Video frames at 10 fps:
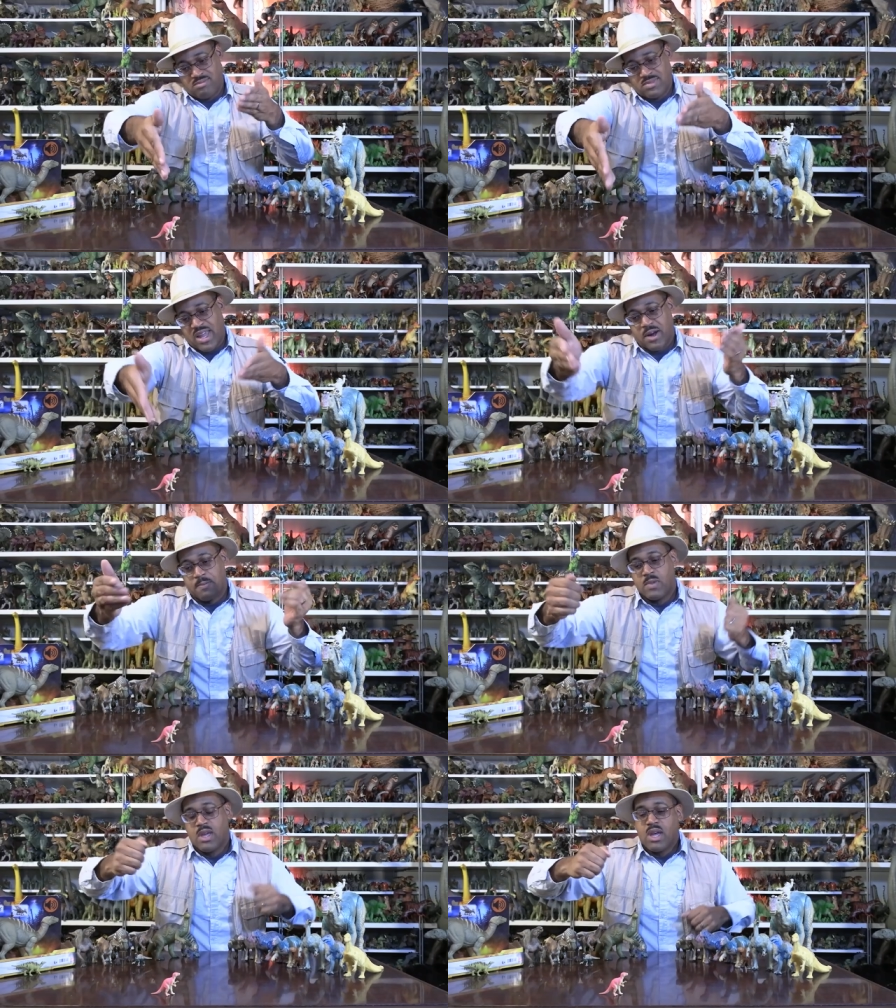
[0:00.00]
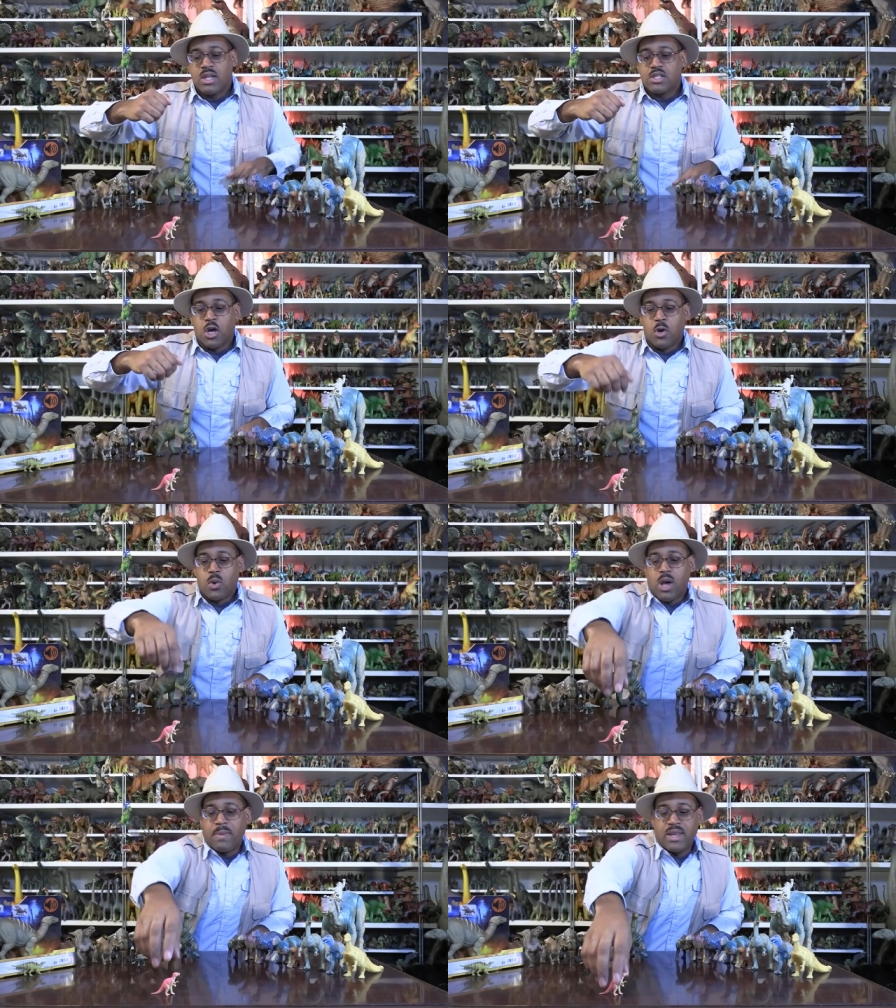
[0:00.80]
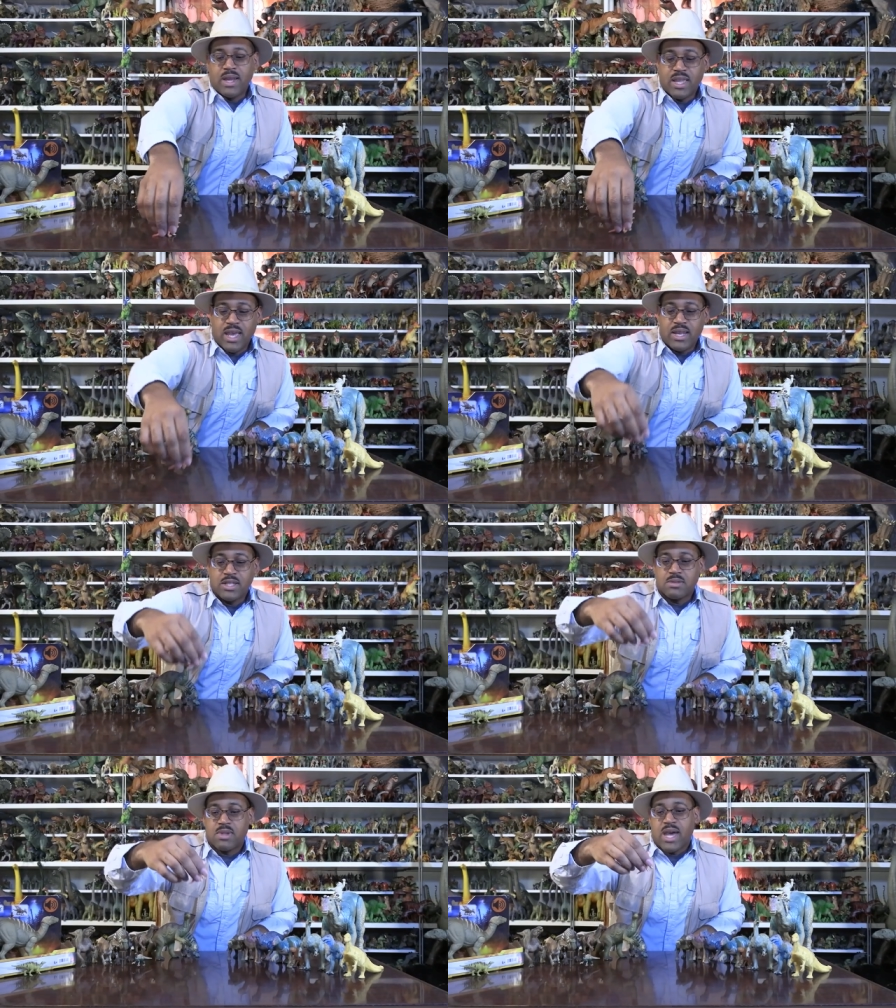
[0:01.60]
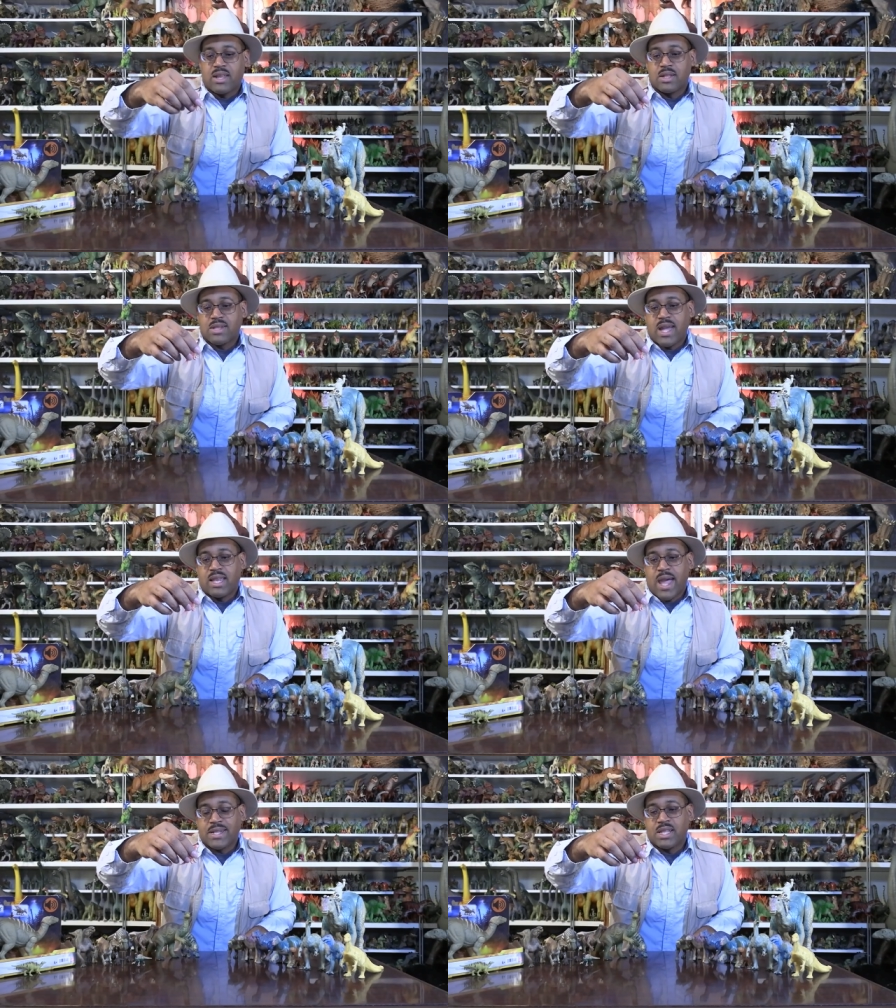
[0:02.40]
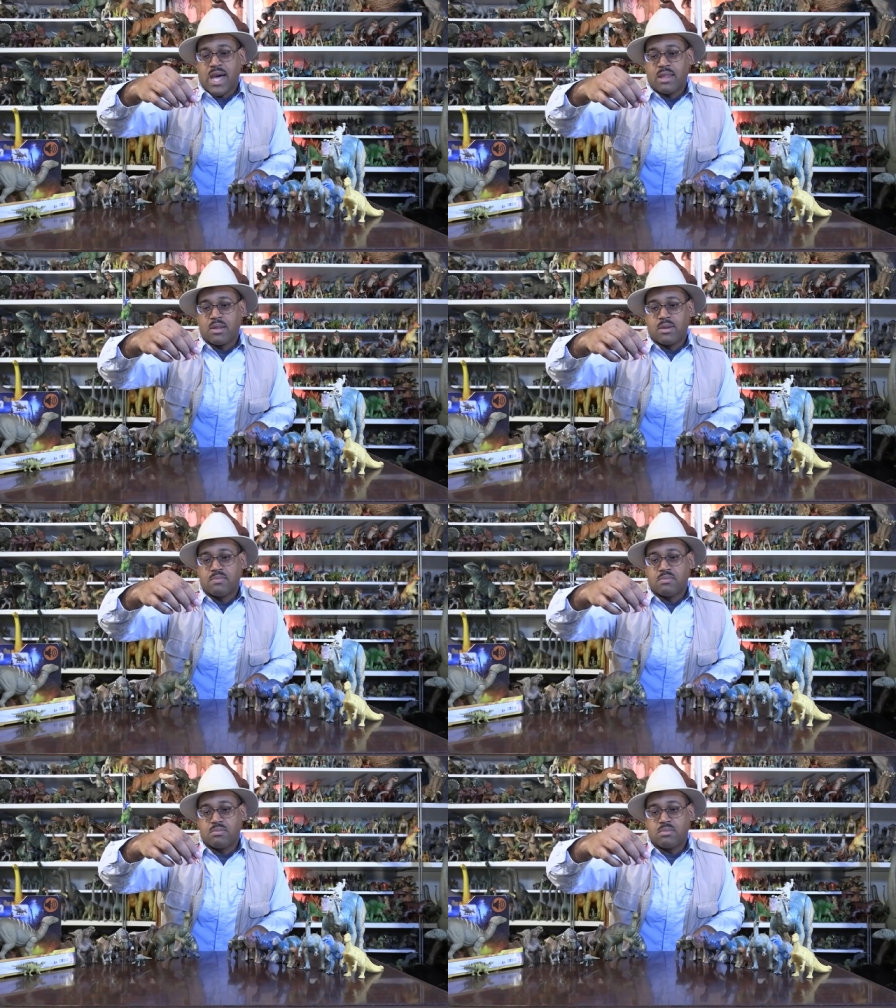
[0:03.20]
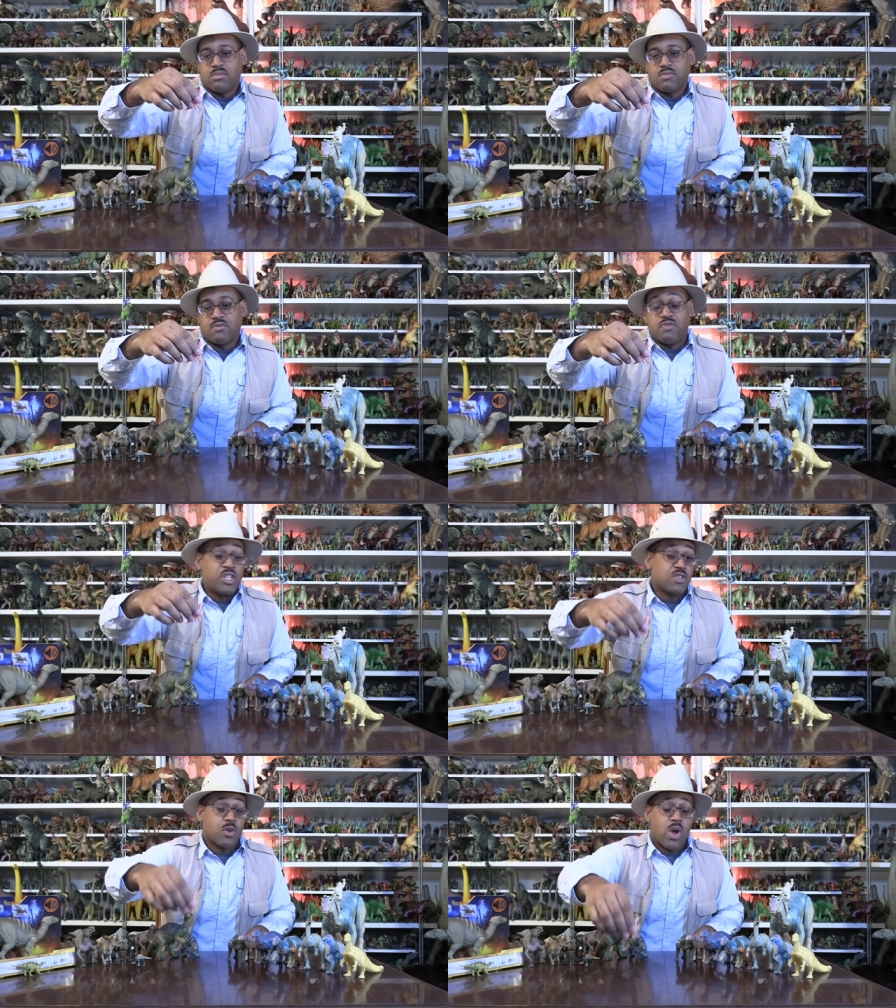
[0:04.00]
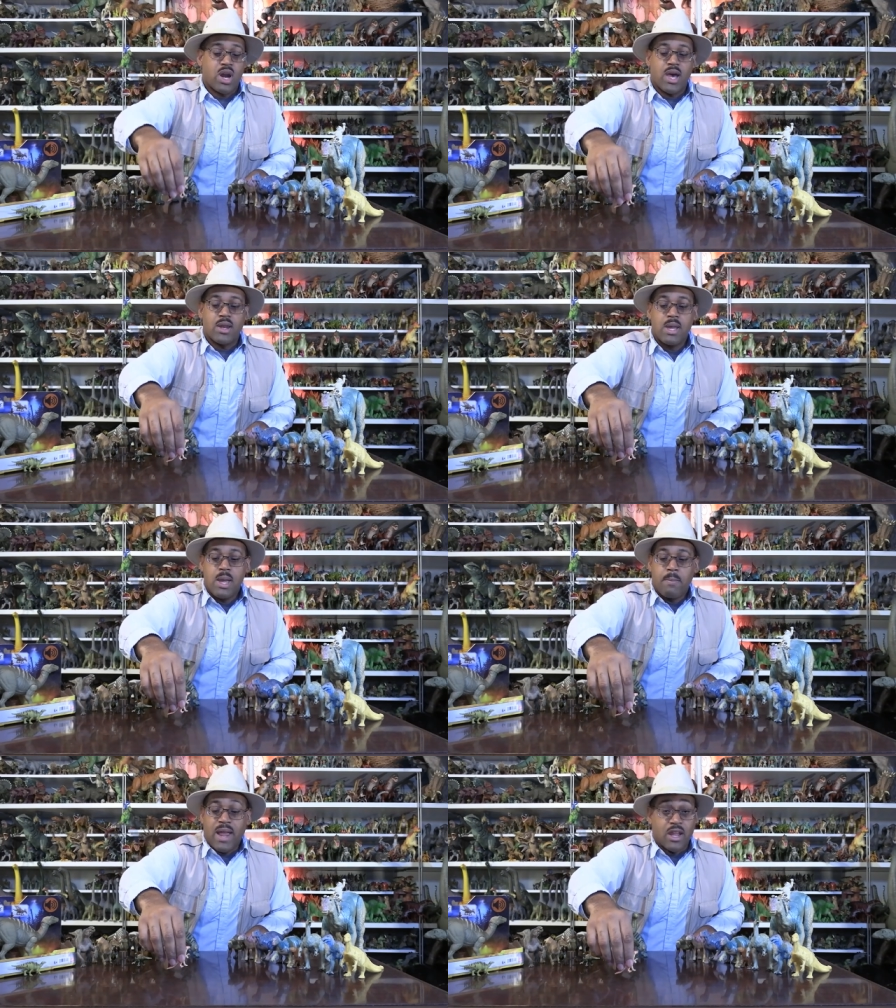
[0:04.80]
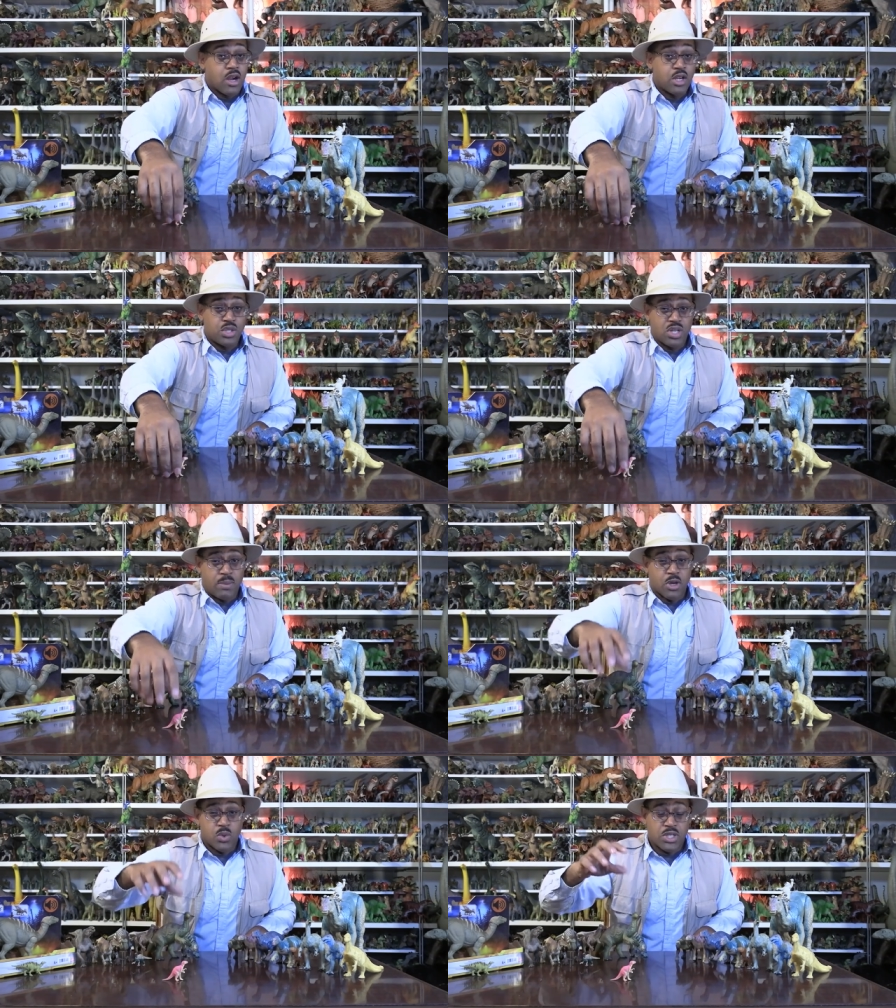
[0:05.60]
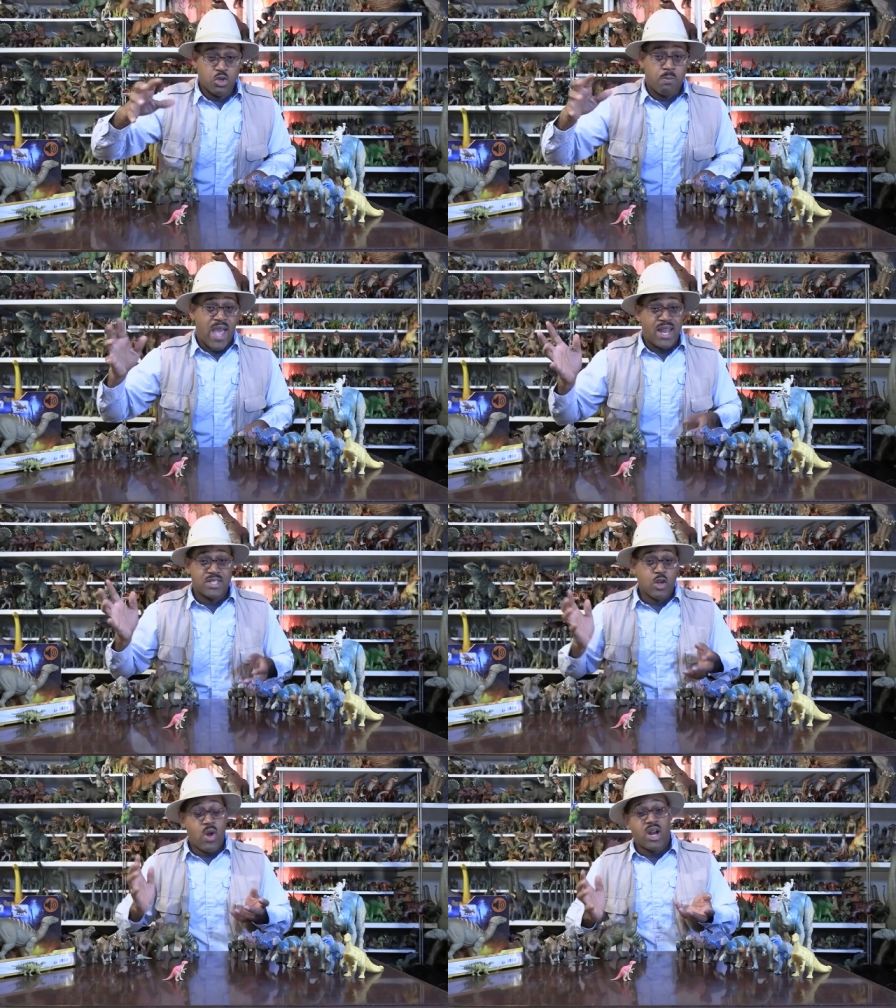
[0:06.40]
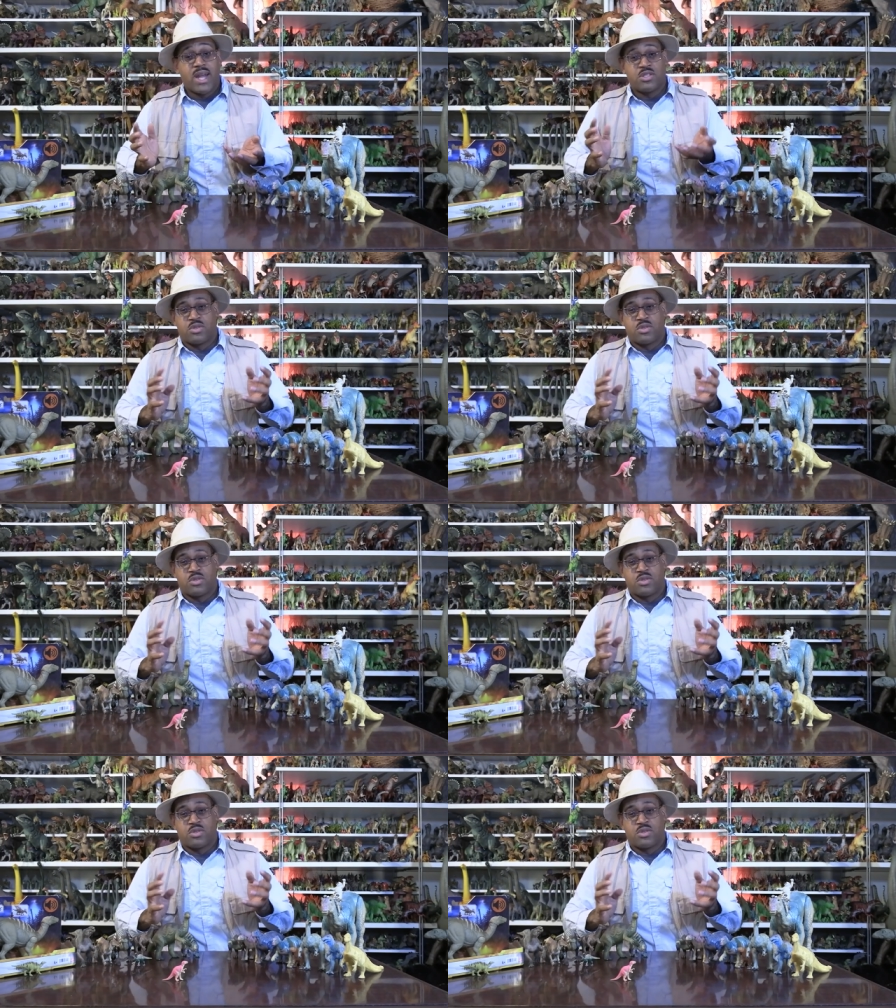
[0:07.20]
There. So, I mean, again, this guy, this guy lacks a lot of the features of iguanodon, but I encourage you to look up the Crystal Palace iguanodons.